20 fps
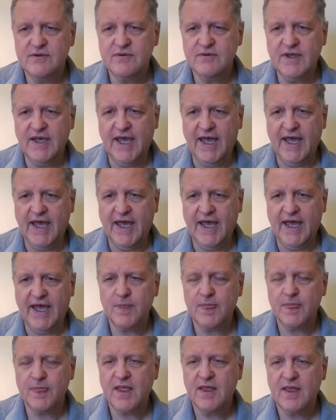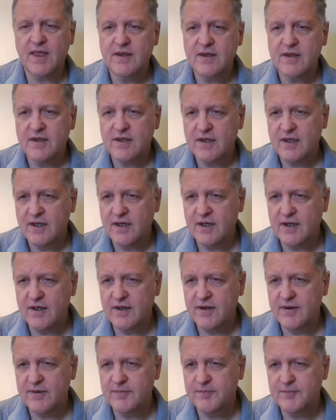Okay,
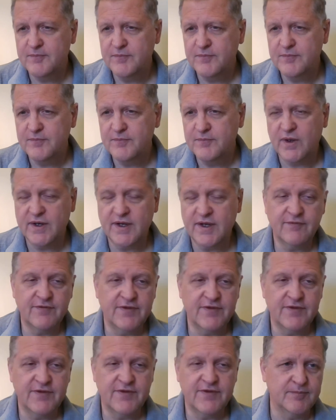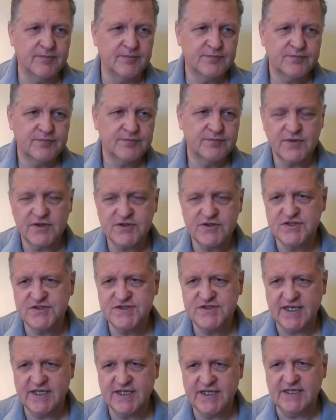one of them, I should
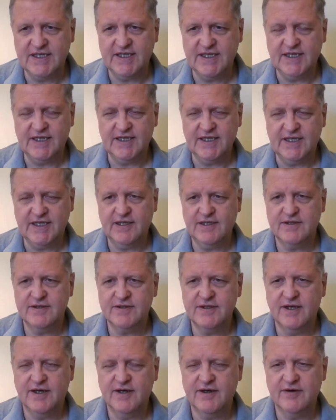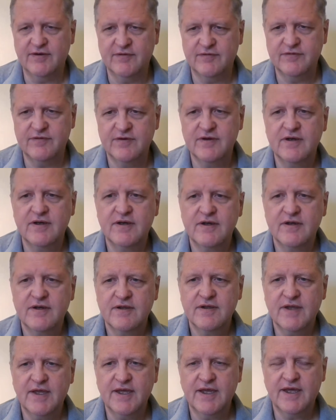say, D-E of
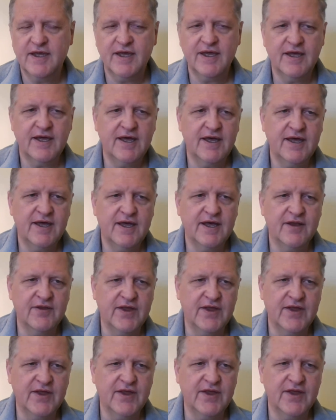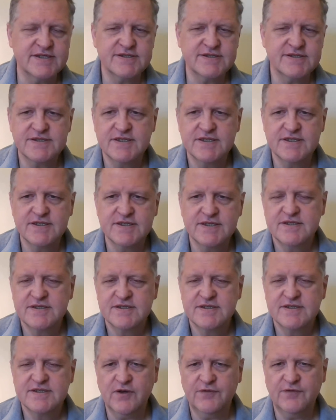L-A-S.
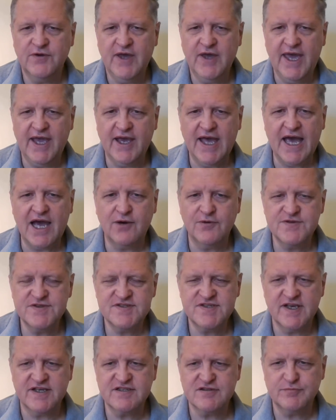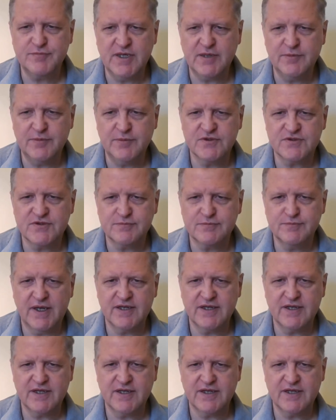So if you hang out with successful people, there's a
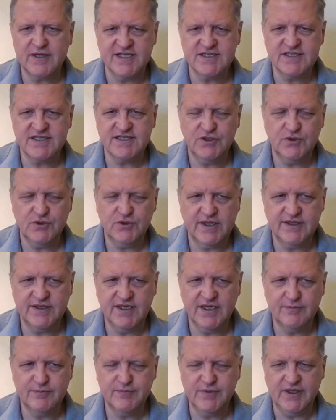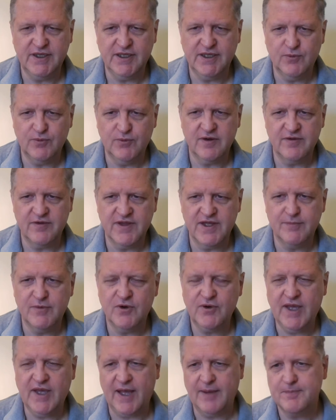better chance you end up being one of them.
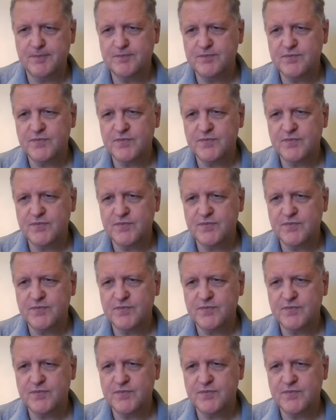Okay.